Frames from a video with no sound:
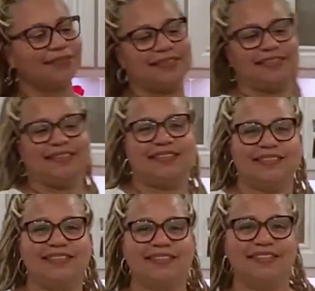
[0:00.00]

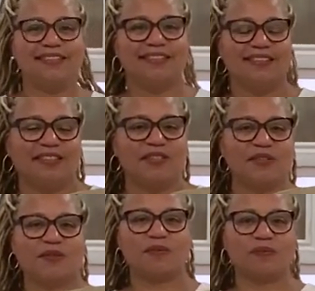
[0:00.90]

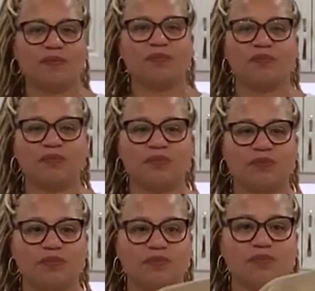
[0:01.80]

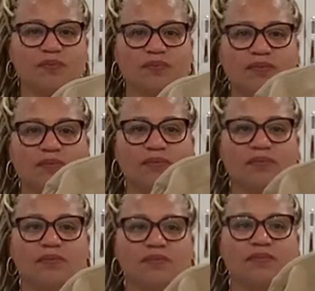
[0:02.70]

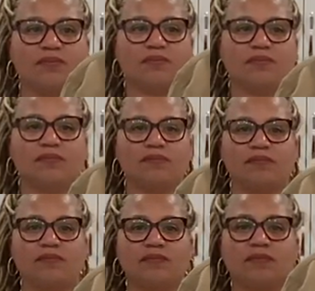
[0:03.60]

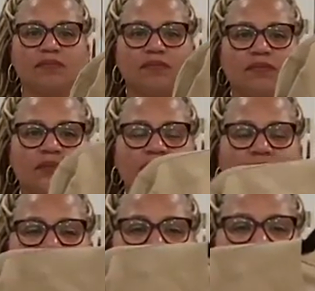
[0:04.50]
This person isn't speaking.